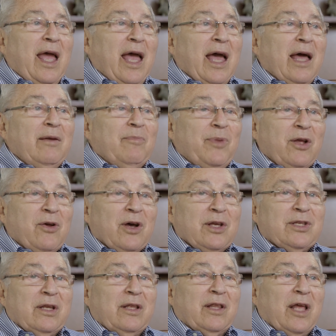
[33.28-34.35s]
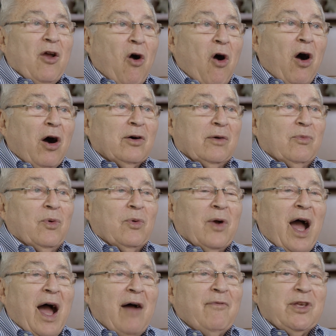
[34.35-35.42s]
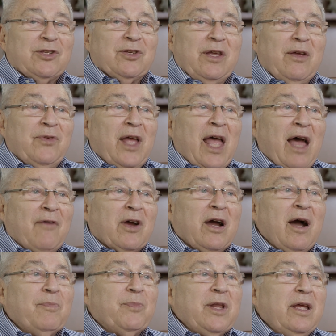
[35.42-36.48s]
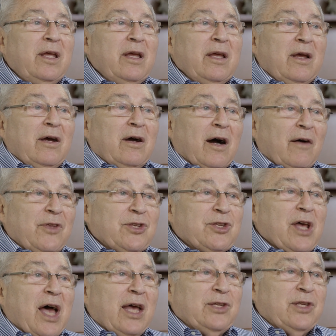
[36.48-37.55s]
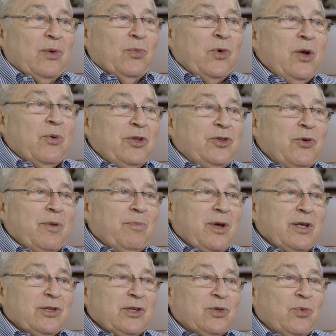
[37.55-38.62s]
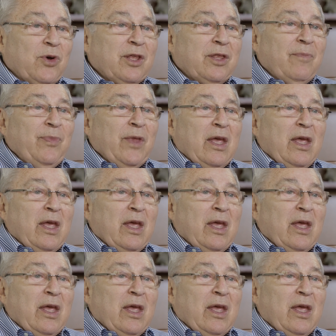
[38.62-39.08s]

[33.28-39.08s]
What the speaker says: And because they all, obviously, if you have a company of the size that we were doing business with,